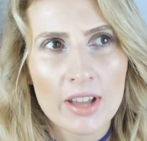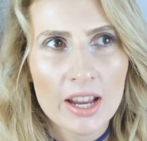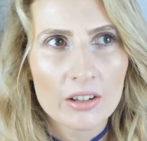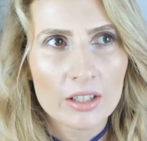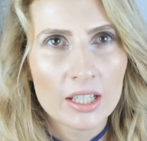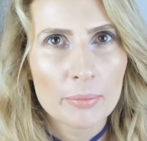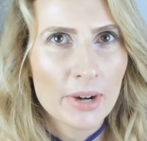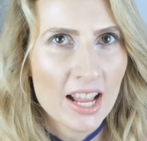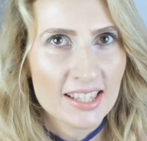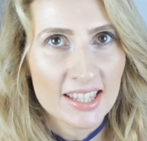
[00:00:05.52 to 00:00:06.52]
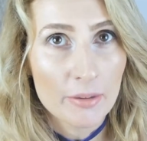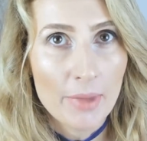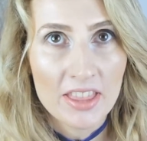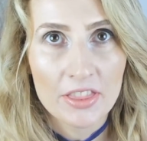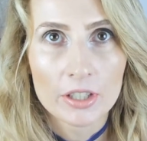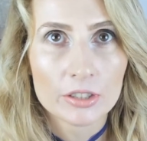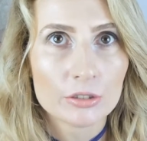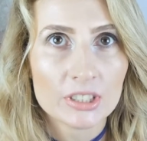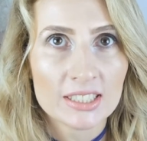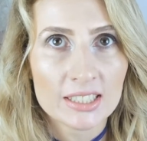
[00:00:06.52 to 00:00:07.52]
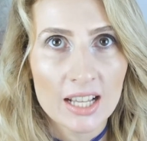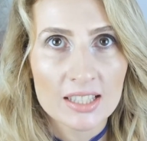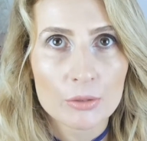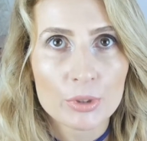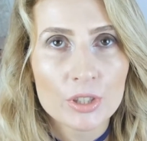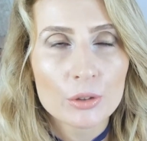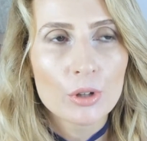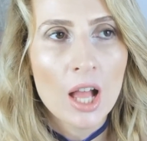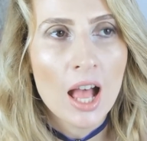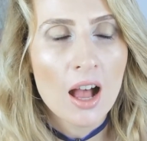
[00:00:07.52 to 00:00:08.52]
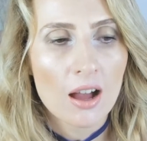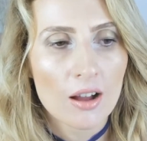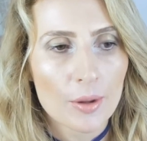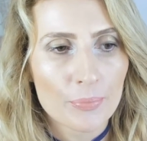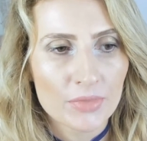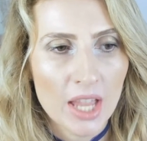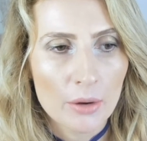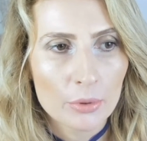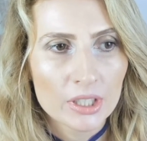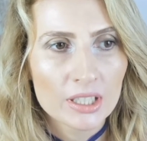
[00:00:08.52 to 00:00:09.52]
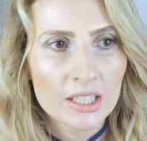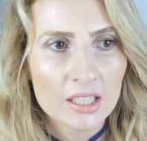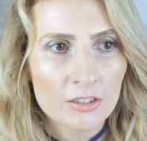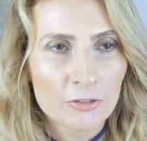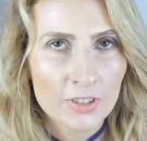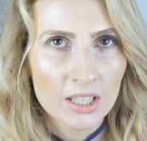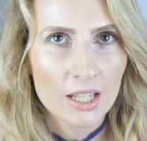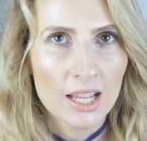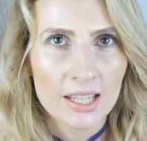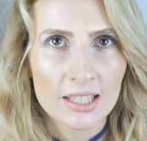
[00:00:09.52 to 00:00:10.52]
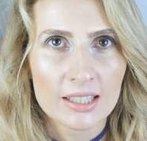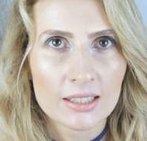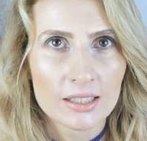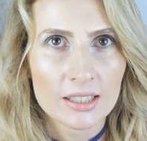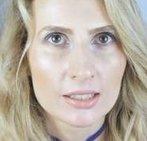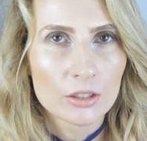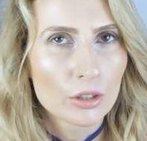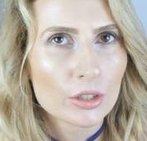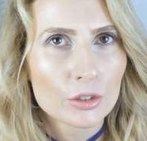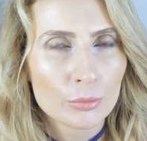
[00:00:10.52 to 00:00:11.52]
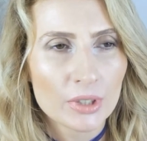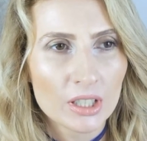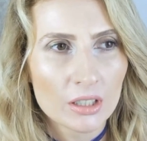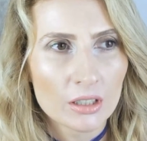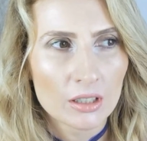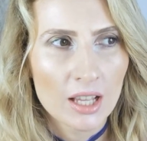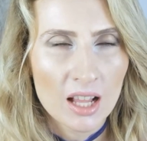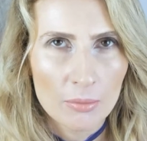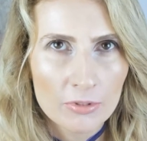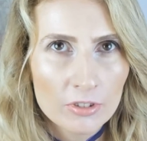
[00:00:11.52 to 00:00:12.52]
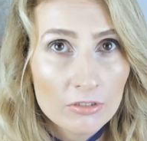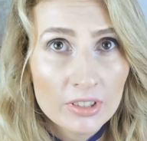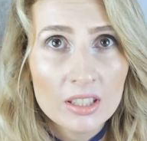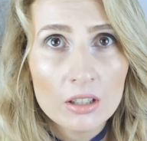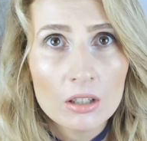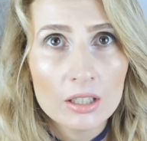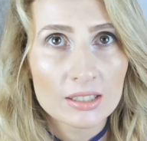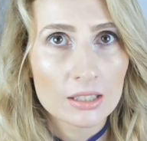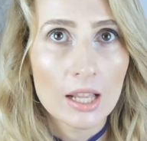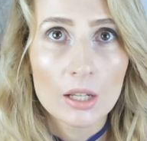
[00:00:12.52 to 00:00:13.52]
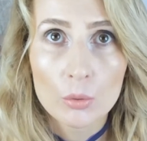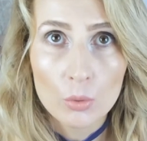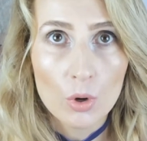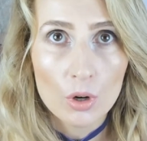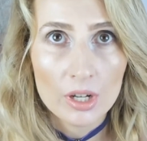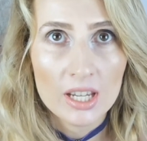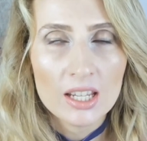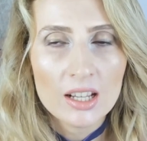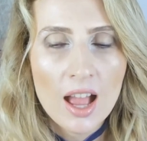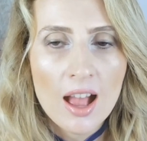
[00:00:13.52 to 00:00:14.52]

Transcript: very pressing matter to discuss with you. Um, I really feel like uh, it's going to be a helpful video. It's like warning.